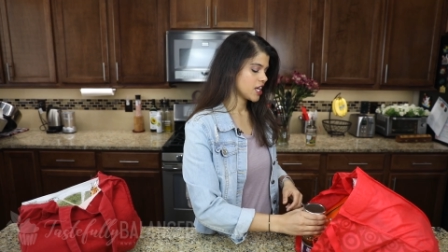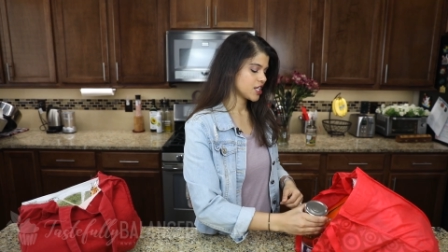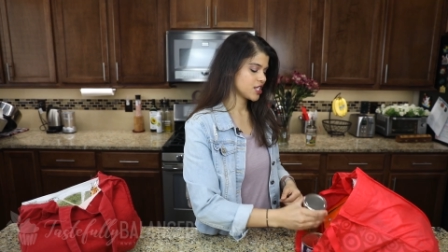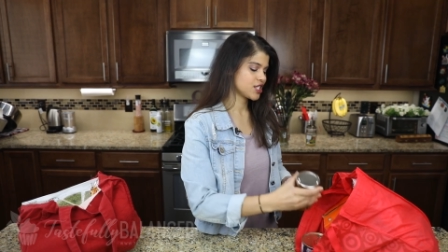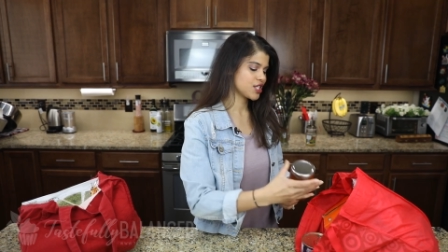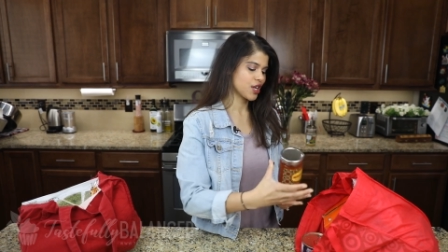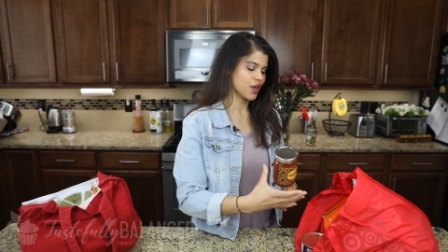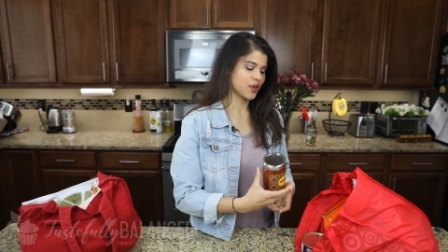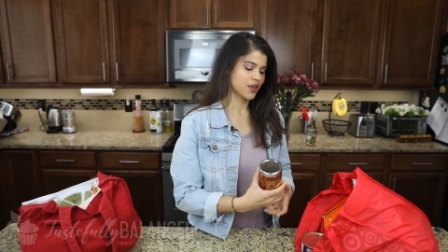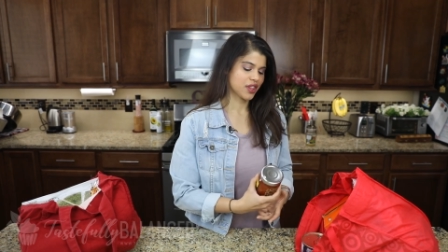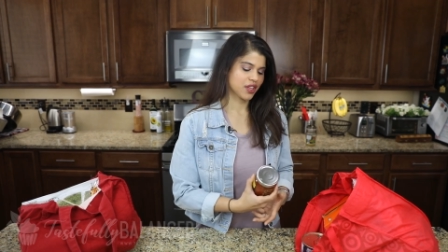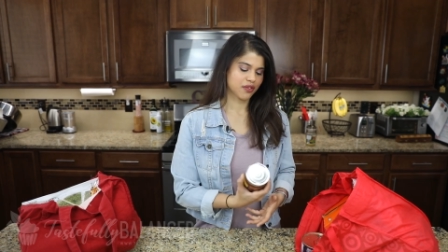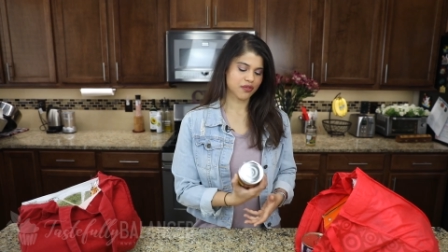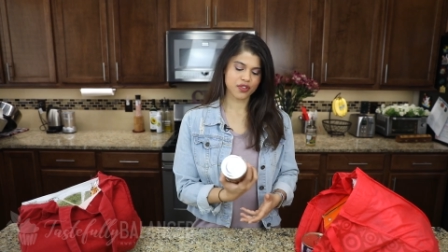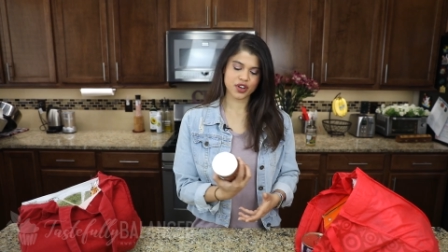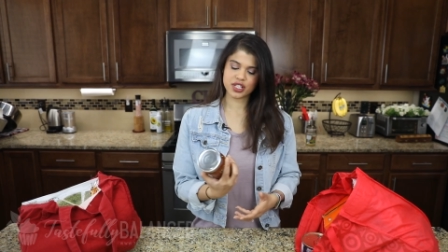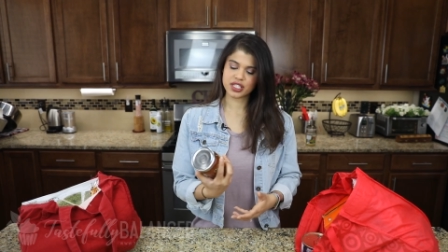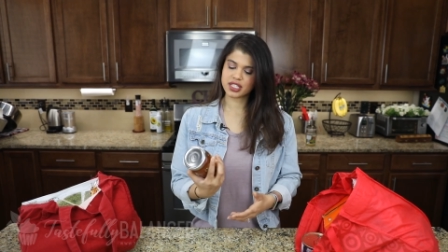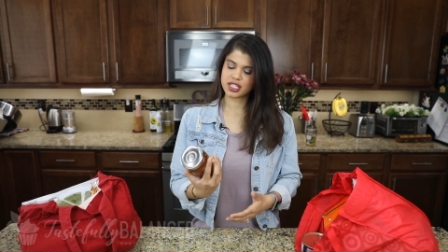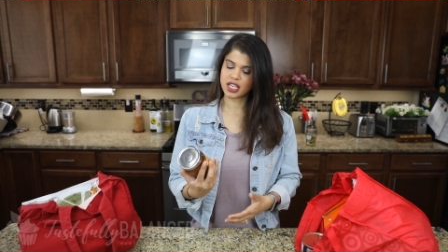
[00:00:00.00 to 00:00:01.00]
So the
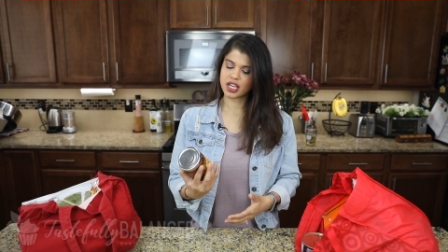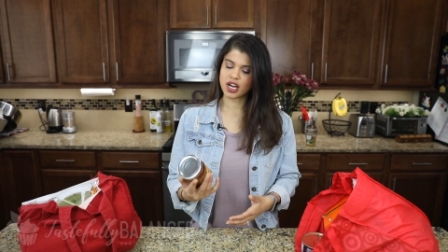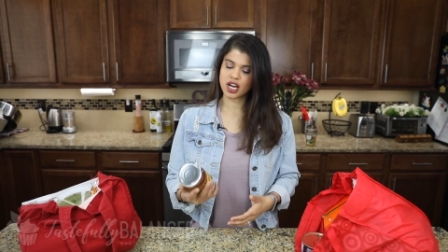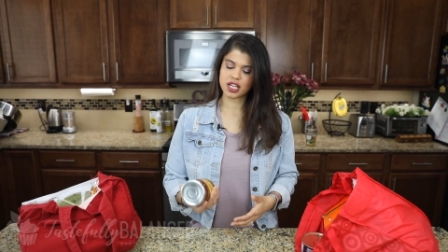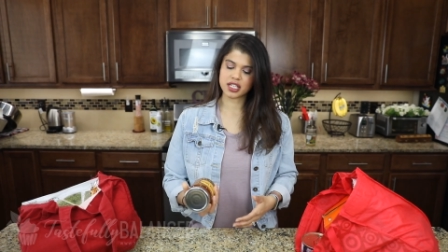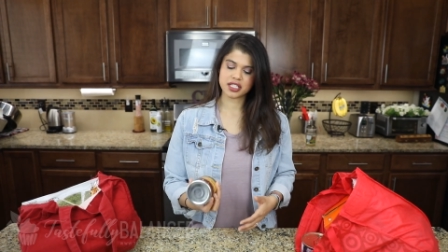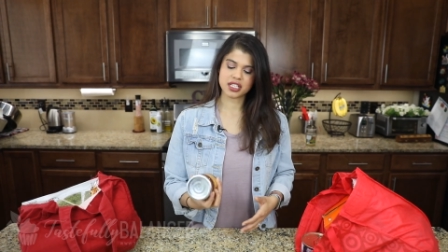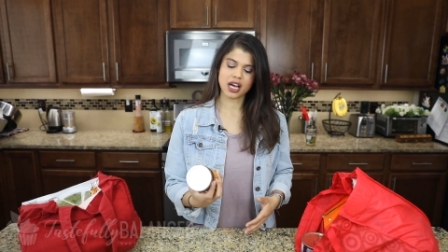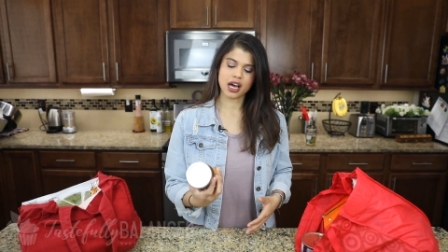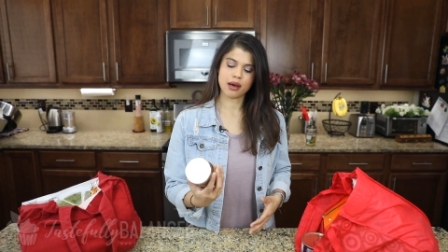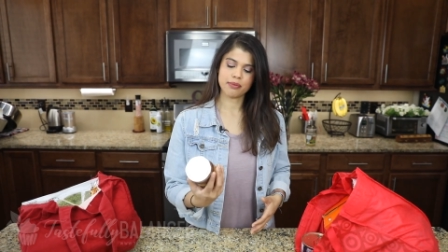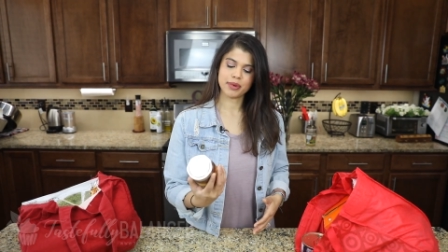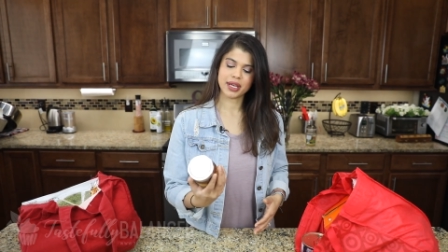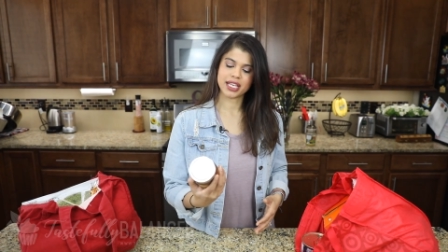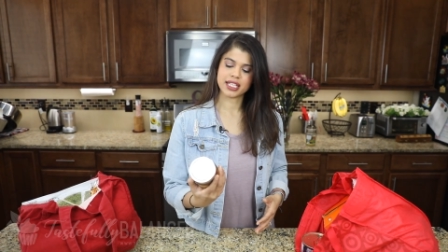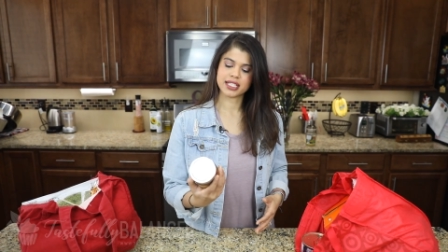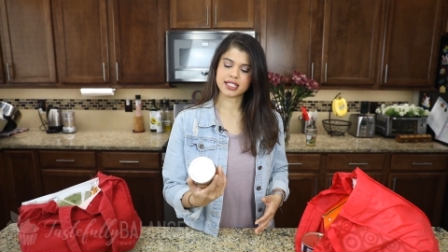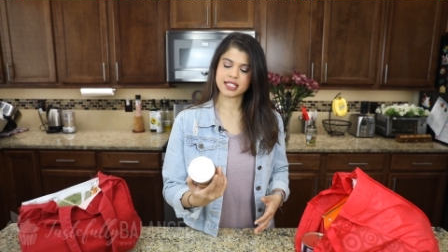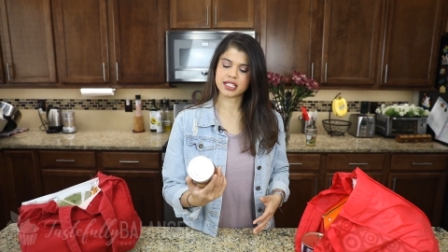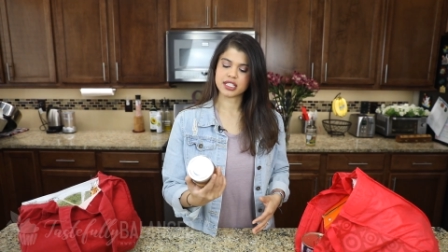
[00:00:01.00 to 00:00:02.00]
first thing on top
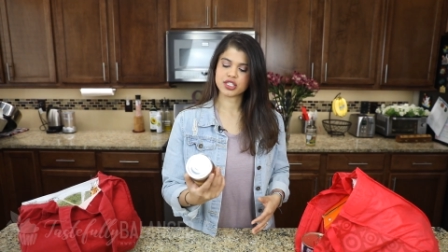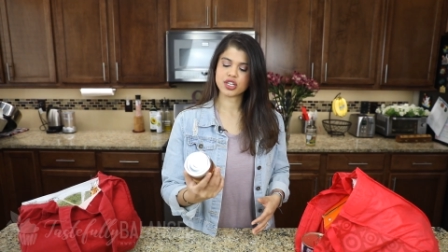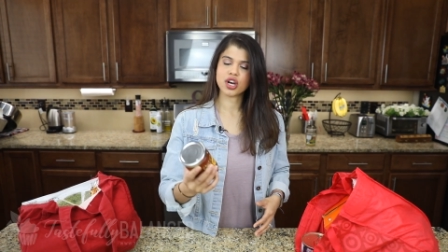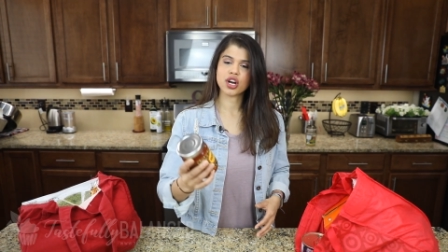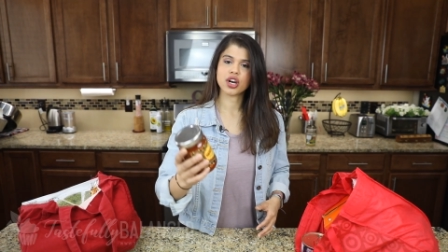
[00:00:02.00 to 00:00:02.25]
is this